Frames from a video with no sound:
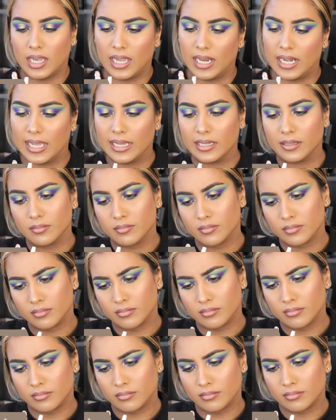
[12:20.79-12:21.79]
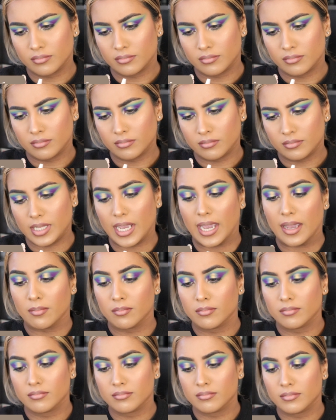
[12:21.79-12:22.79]
I lie. Yeah,
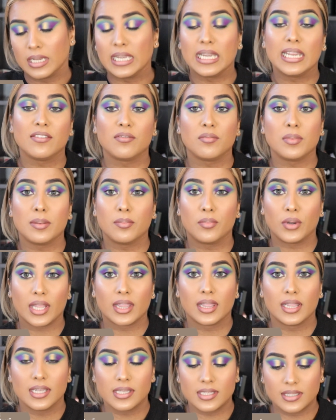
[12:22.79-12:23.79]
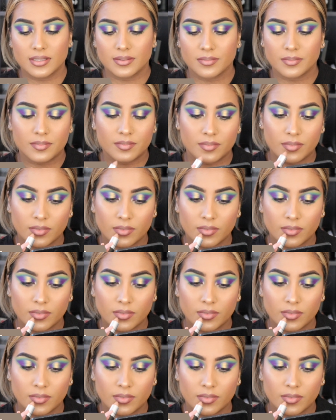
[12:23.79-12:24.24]
Leave Me Breathless.